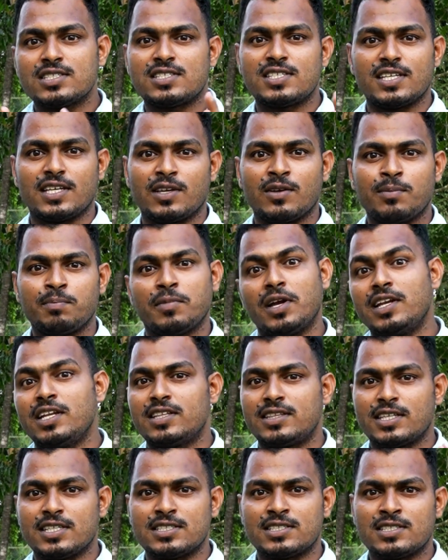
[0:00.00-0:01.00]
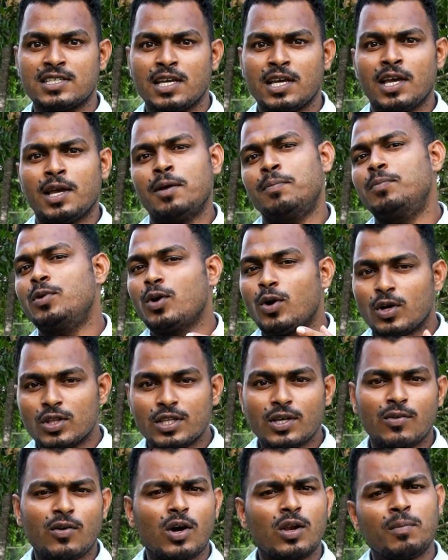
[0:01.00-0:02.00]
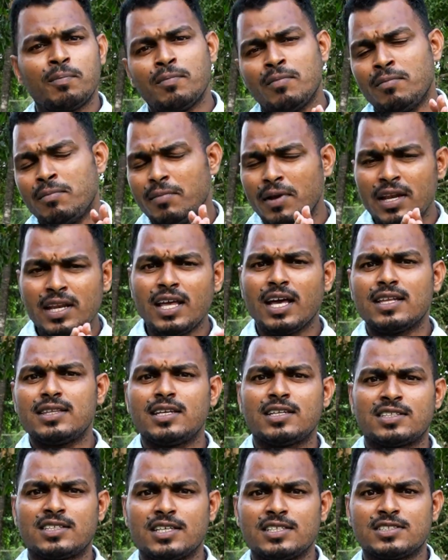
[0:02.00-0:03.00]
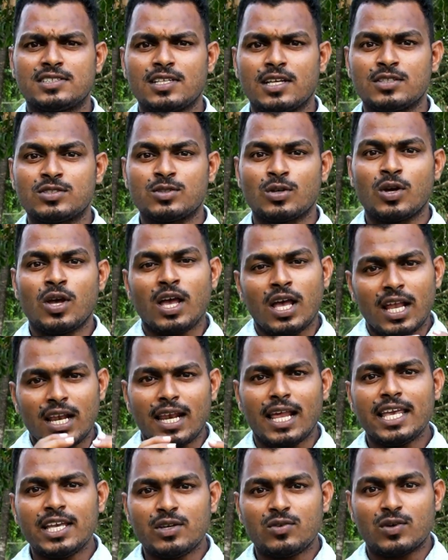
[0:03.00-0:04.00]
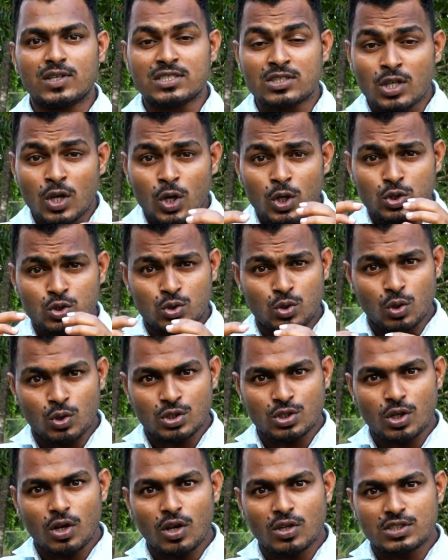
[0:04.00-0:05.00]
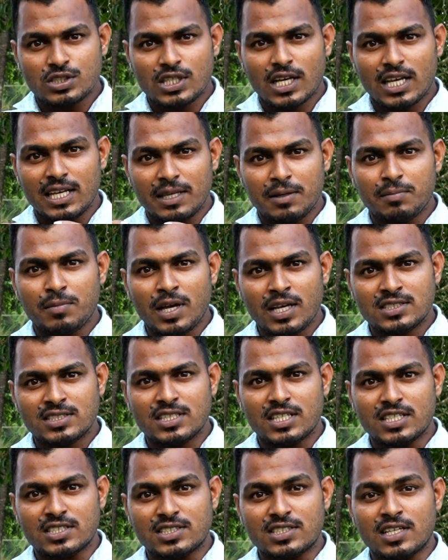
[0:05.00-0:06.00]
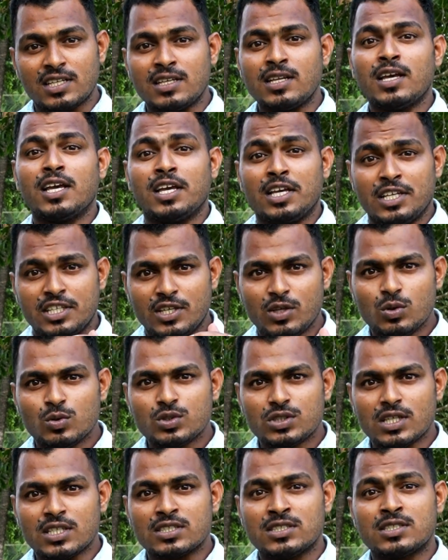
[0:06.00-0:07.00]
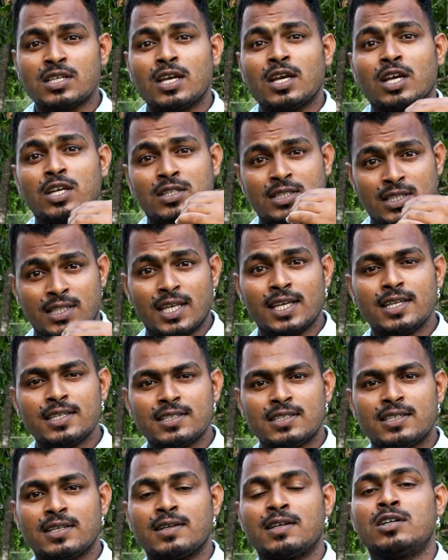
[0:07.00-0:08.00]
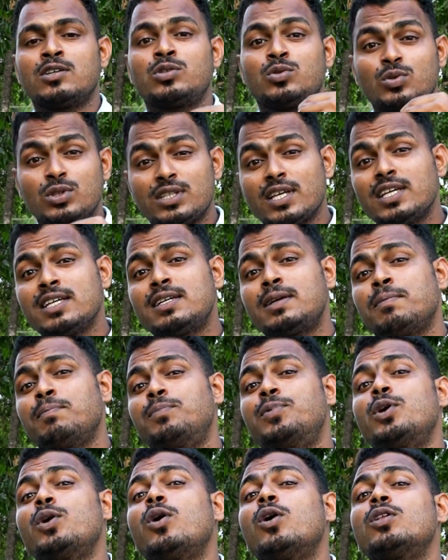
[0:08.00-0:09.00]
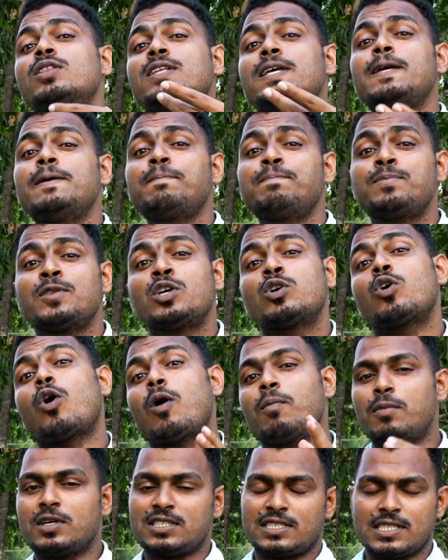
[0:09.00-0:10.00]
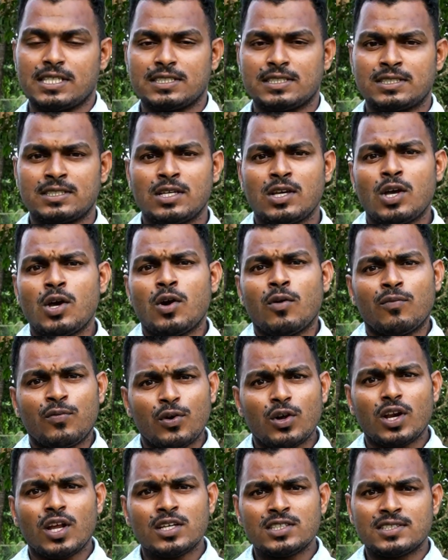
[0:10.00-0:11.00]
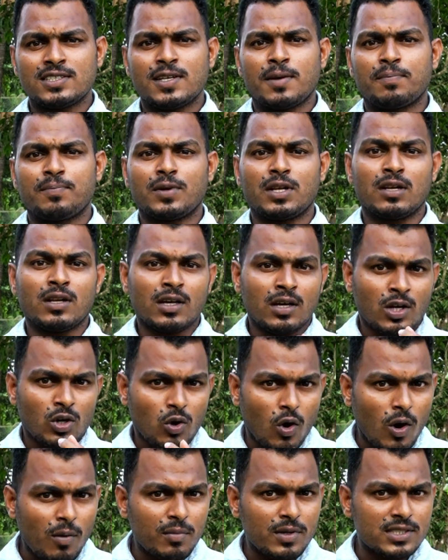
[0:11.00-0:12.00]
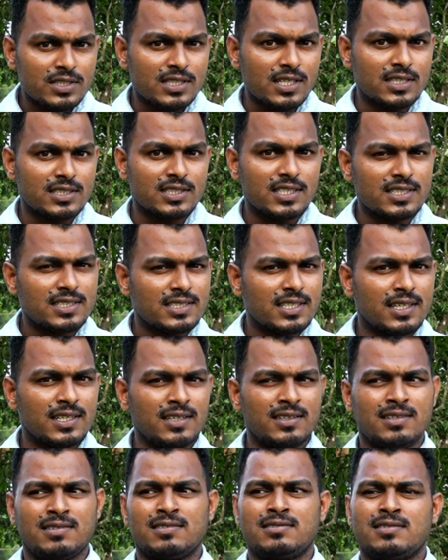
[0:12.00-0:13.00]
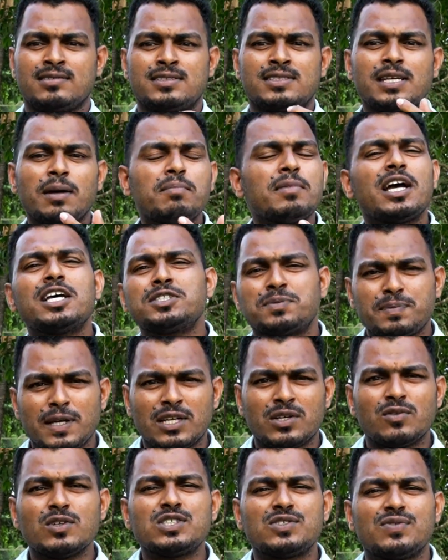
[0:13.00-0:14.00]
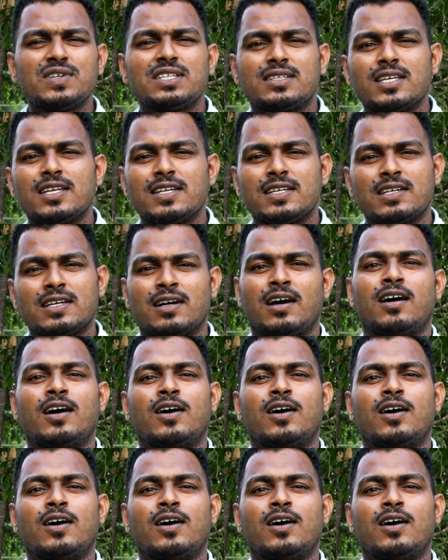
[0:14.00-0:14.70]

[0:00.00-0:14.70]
see many things beyond the wall, many other things also. Likewise, sociological imagination gives us to think beyond the common sense. For example, common sense is some aspect which we think,